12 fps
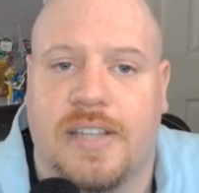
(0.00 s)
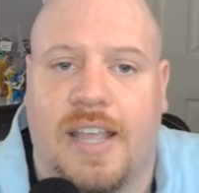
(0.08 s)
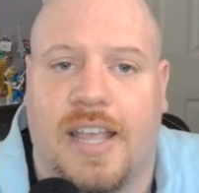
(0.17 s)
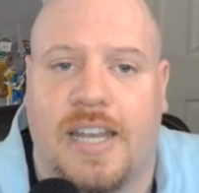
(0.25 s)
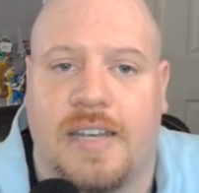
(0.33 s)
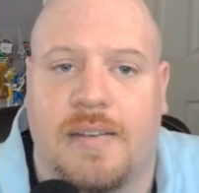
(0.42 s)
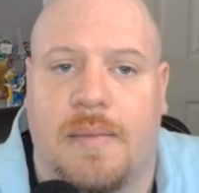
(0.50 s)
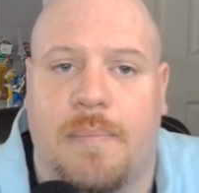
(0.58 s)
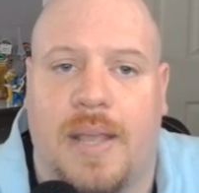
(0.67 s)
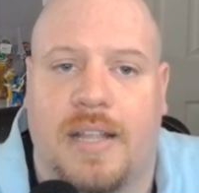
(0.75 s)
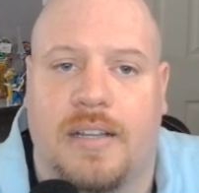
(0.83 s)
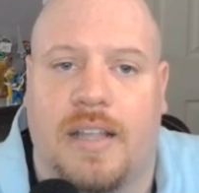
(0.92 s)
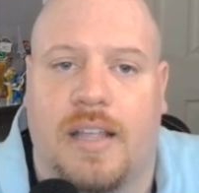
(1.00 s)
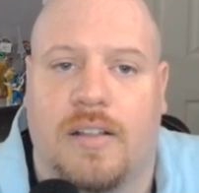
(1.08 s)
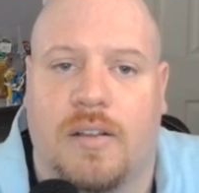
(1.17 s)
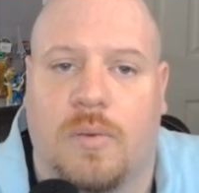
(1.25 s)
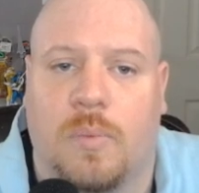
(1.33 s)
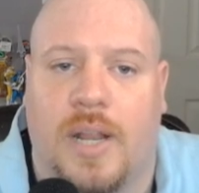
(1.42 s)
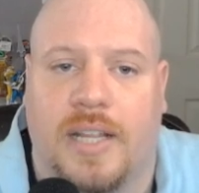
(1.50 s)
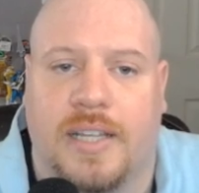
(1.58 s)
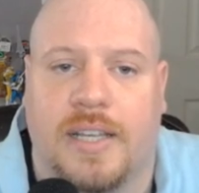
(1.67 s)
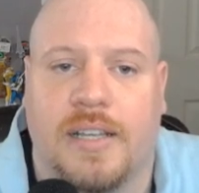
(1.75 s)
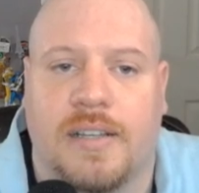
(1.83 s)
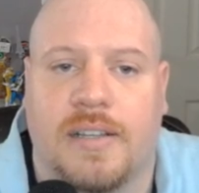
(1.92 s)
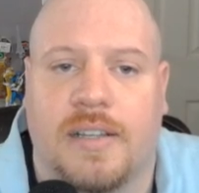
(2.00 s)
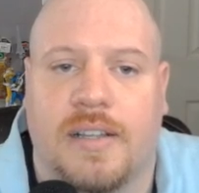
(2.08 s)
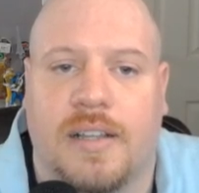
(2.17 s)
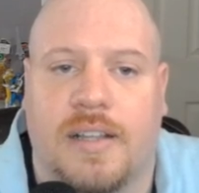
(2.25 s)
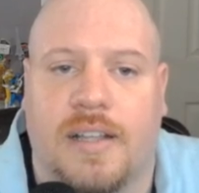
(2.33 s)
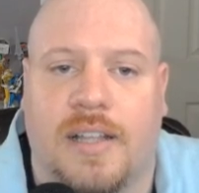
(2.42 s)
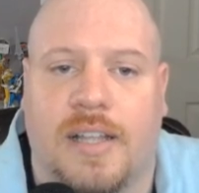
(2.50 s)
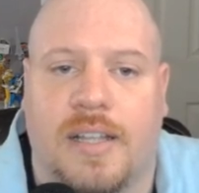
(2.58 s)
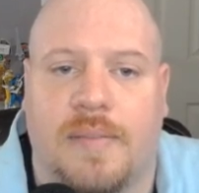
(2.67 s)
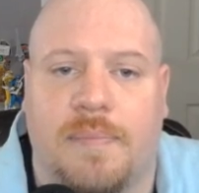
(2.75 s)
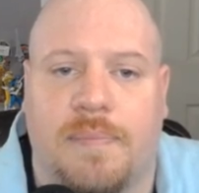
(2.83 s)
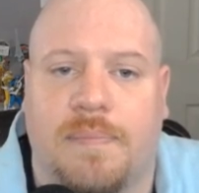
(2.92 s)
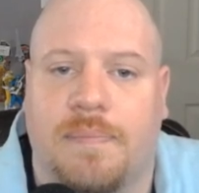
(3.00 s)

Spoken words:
and my ranking. Anyone